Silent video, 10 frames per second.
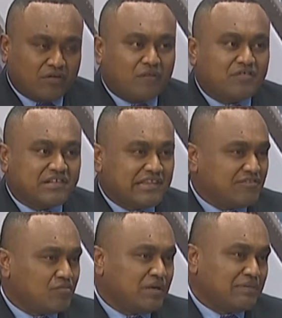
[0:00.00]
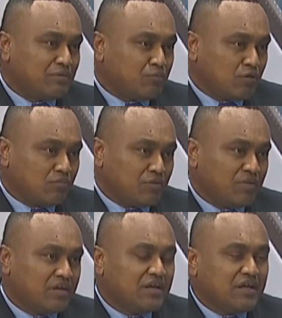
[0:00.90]
Obviously, this will become a problem
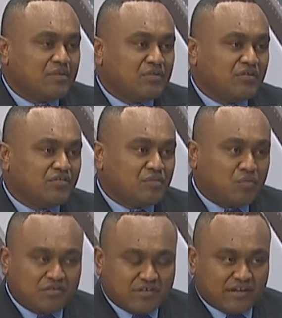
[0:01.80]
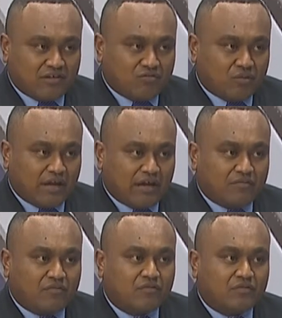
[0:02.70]
because the more cyclones we have,